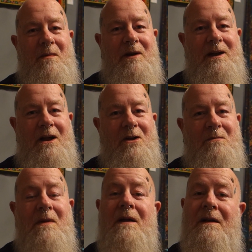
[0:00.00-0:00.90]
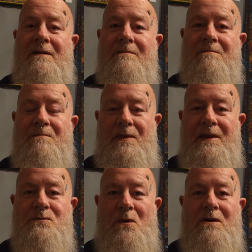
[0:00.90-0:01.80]
my home, but
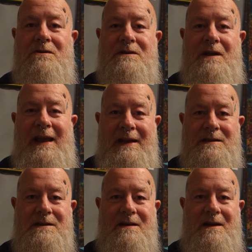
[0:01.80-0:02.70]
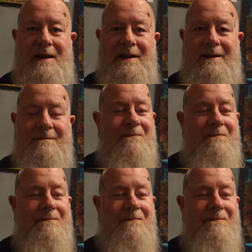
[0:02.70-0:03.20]
this was instantly.